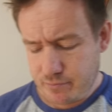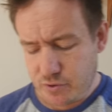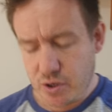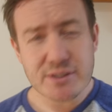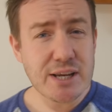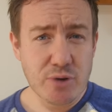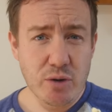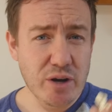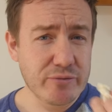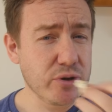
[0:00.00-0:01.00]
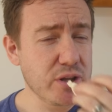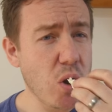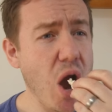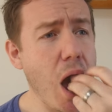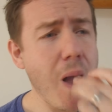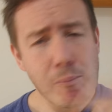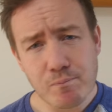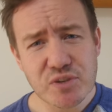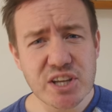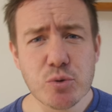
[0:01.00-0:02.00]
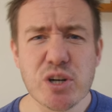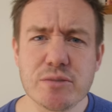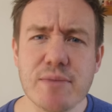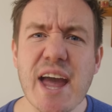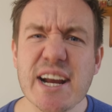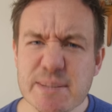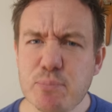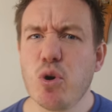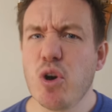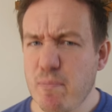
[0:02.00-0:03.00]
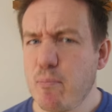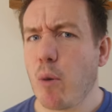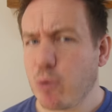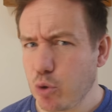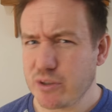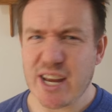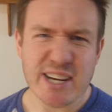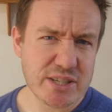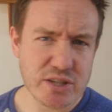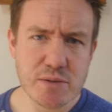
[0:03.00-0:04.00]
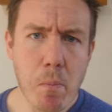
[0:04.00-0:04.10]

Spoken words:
Don't take my word for it though, take the word of some expert popcorn tasters.